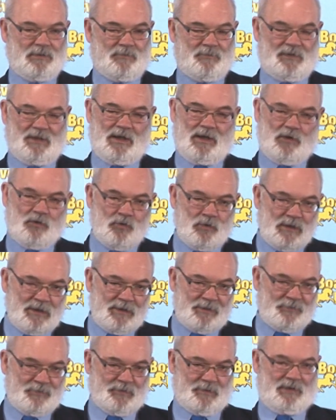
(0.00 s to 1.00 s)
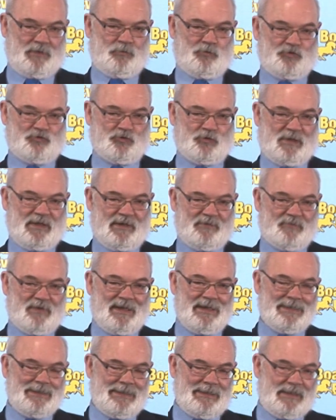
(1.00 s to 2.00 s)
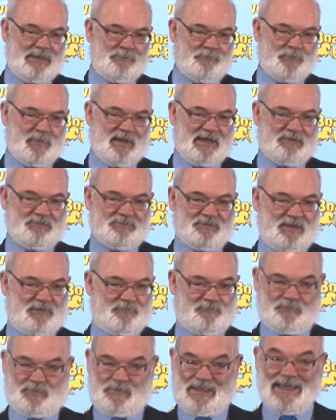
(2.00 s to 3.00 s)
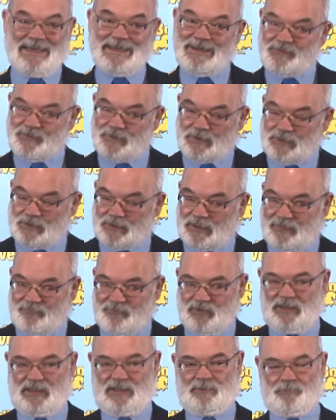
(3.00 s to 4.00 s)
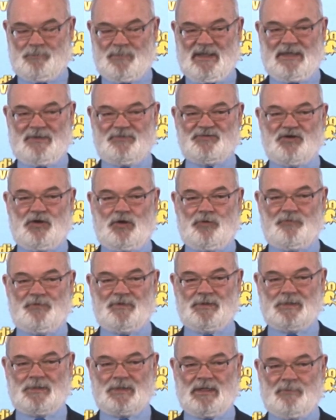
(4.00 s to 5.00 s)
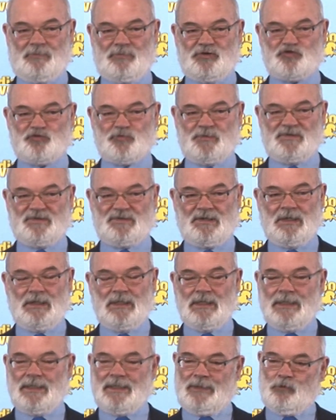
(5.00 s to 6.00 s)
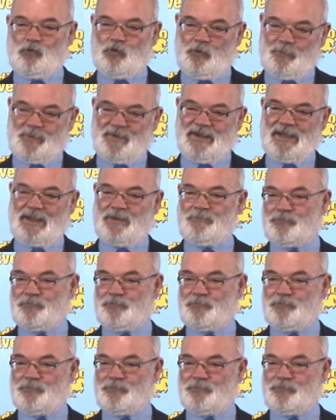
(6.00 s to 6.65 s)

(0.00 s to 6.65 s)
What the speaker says: The only thing which will have any impact, if anything can have any impact on the establishment, will be a